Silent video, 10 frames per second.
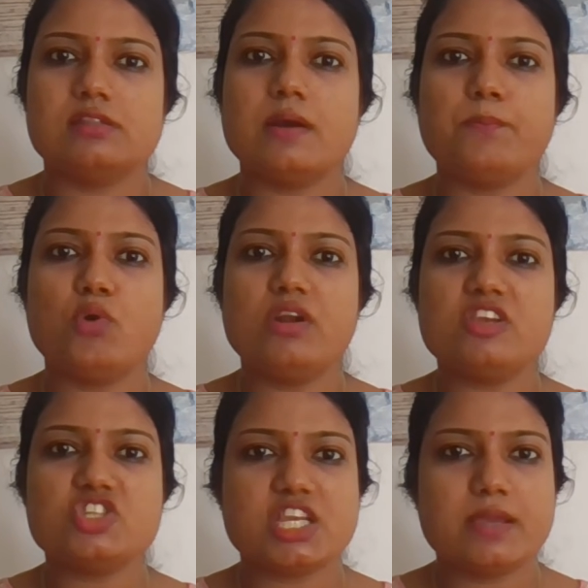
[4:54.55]
The
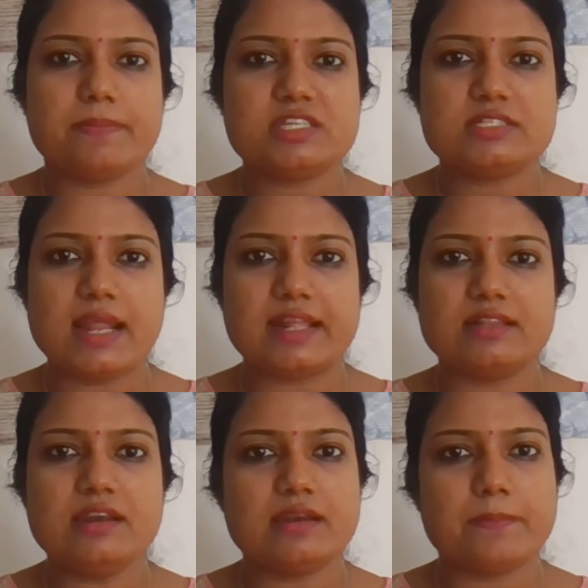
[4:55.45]
pollen shape is like
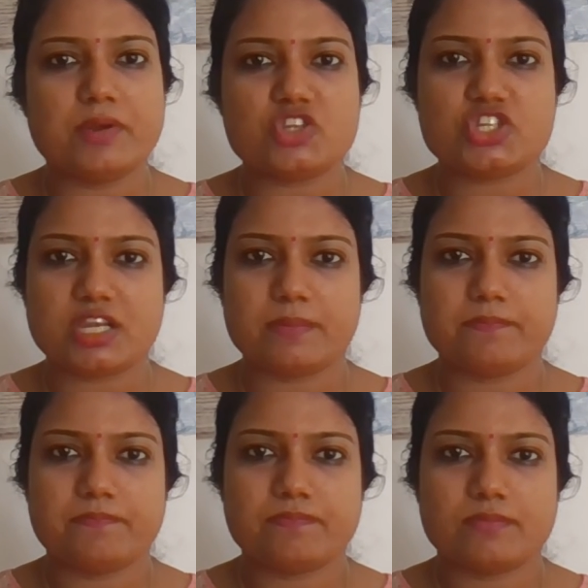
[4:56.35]
the ribbon shape.
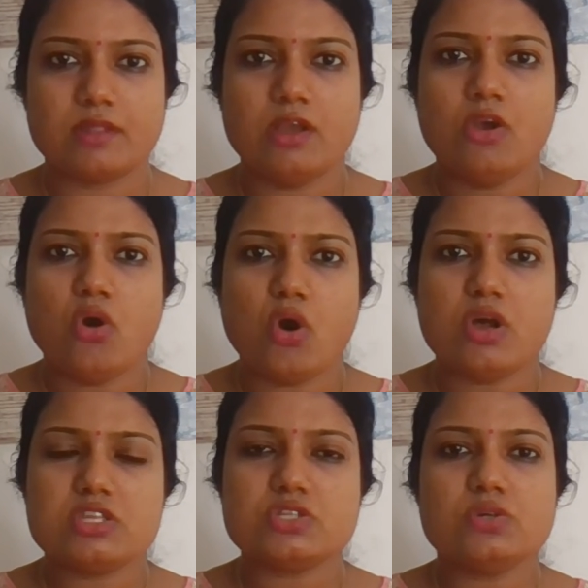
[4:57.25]

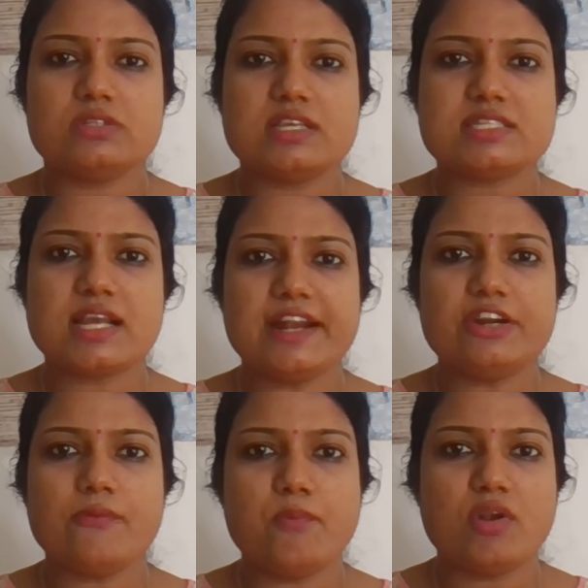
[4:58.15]
Also, this
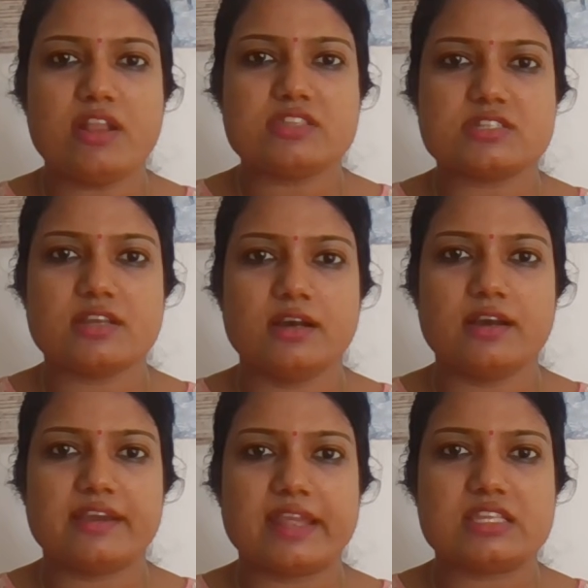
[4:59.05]
kind of pollen
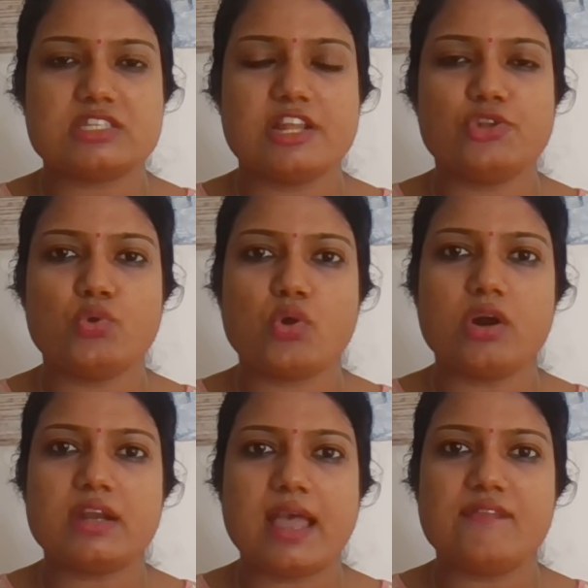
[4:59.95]
grains, they do
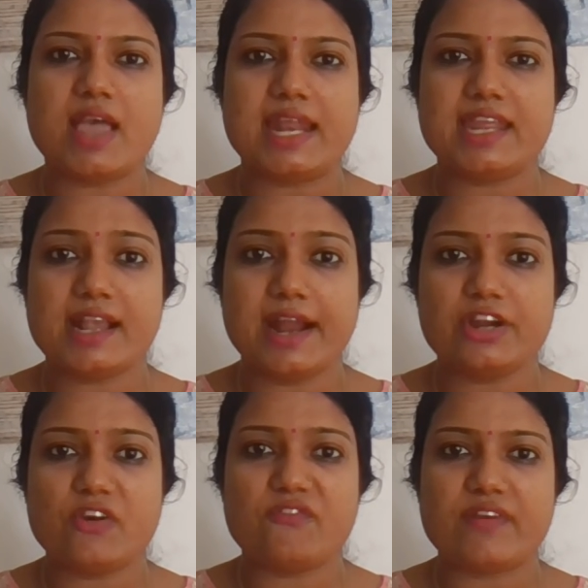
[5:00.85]
not have any
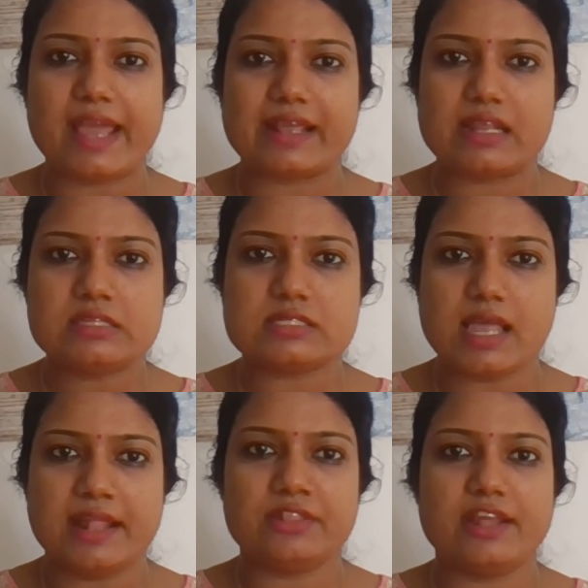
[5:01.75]
kind of fragrance
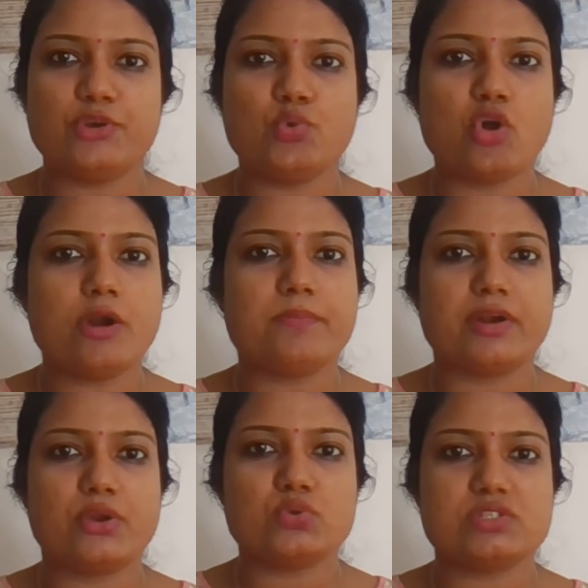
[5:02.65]
and they do not
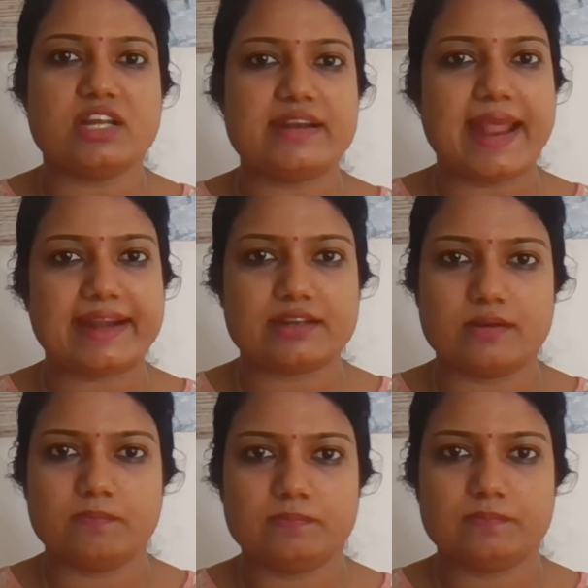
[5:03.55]
produce the nectar.